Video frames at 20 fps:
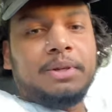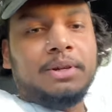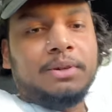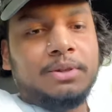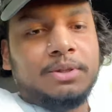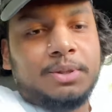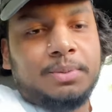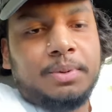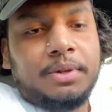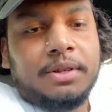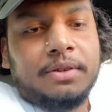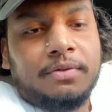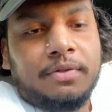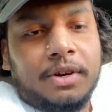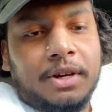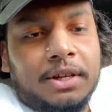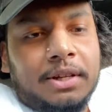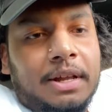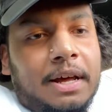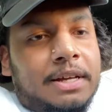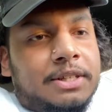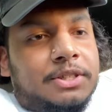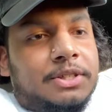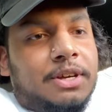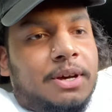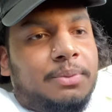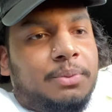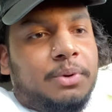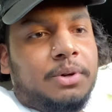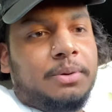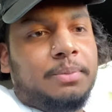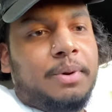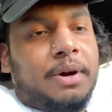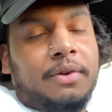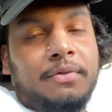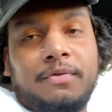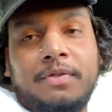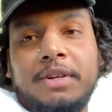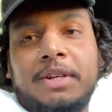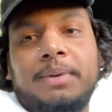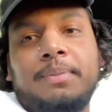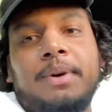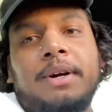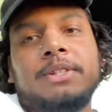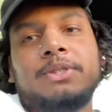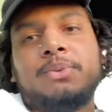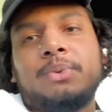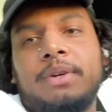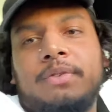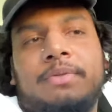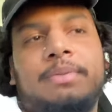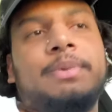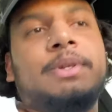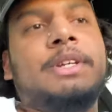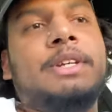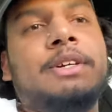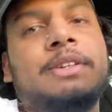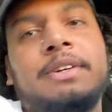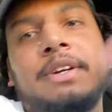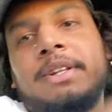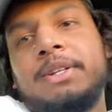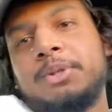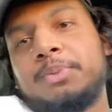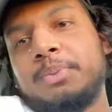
going to be the very last stop. We're about 50 miles away from the dealer at this